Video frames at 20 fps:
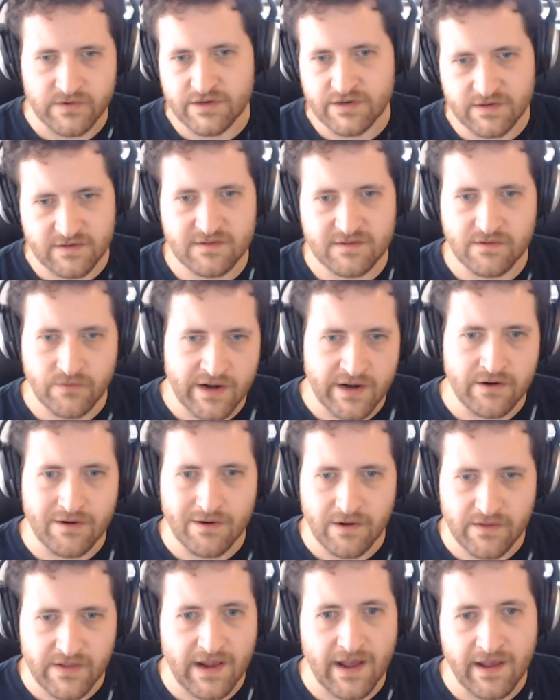which is the
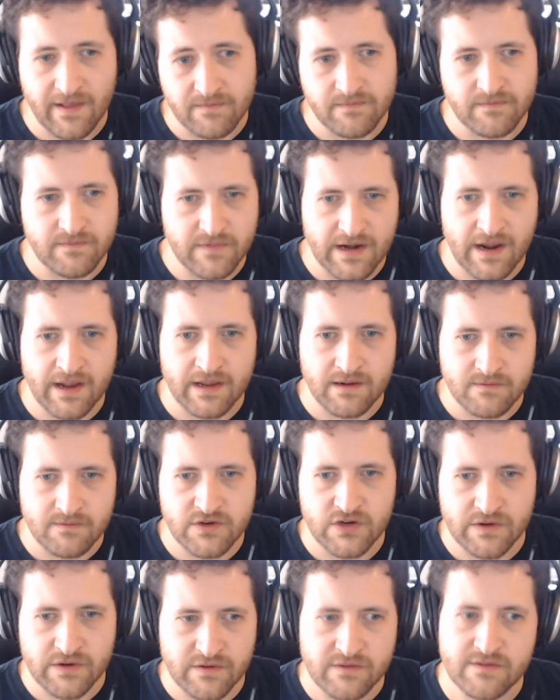renderer that I
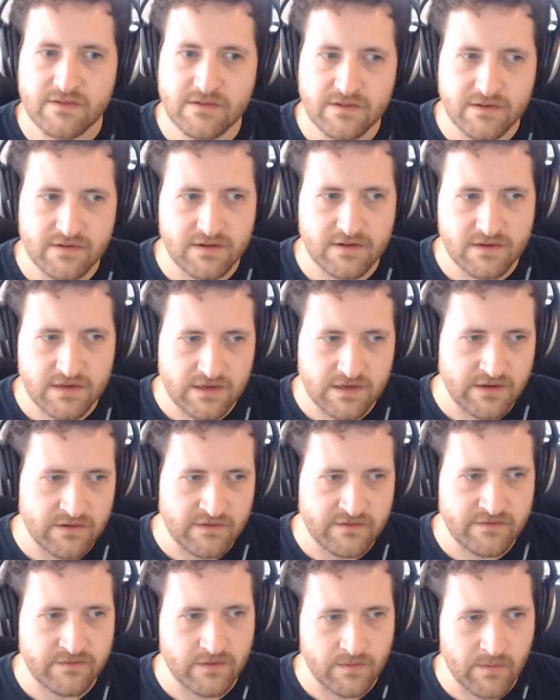choose to
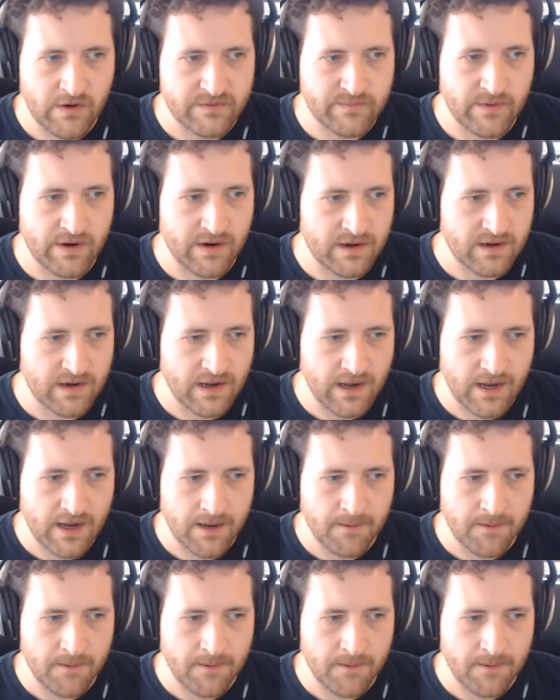use for the most part.